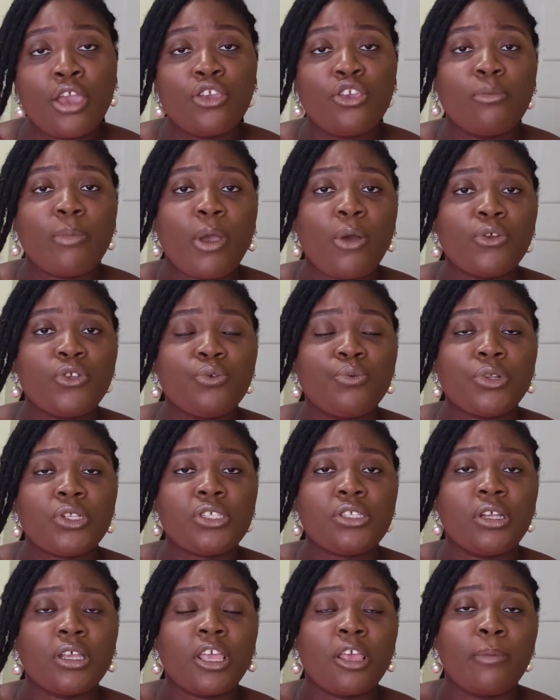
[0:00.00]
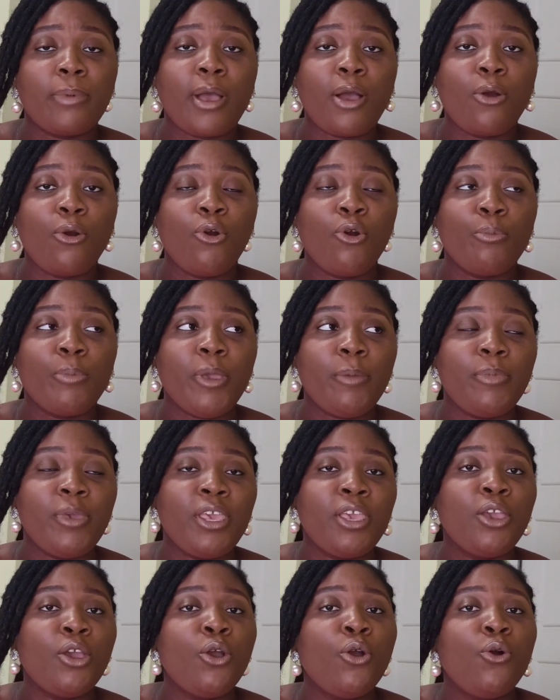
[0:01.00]
You might also want to talk about, or
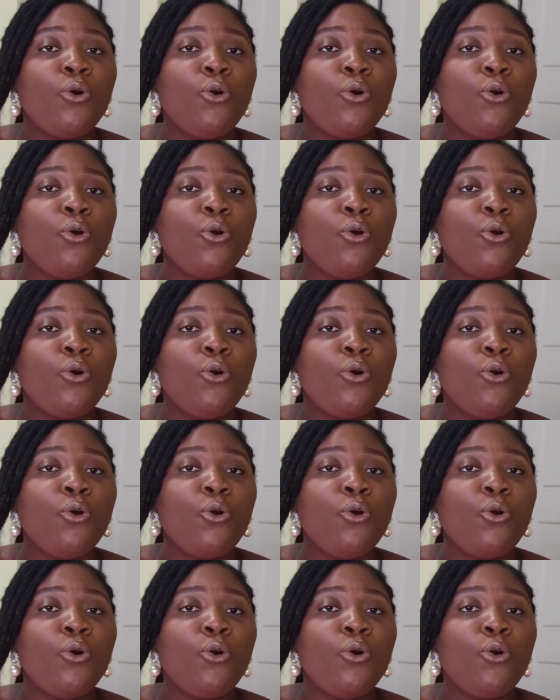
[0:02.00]
maybe,